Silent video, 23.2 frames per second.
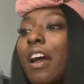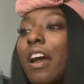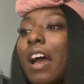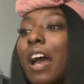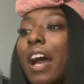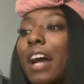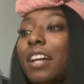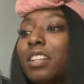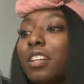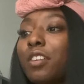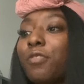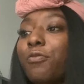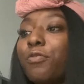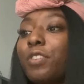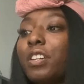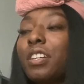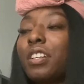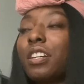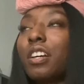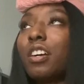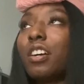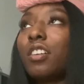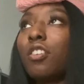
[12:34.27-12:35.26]
And I
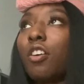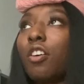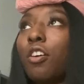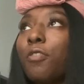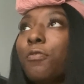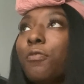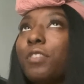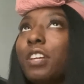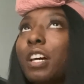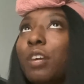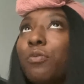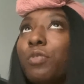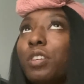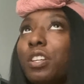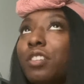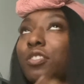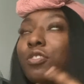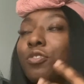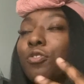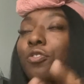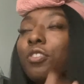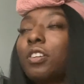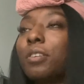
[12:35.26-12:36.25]
think a lot of that, we can
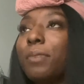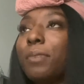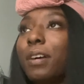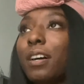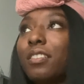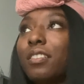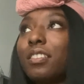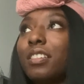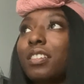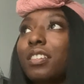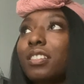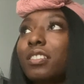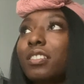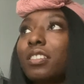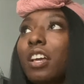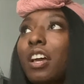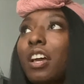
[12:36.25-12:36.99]
talk about this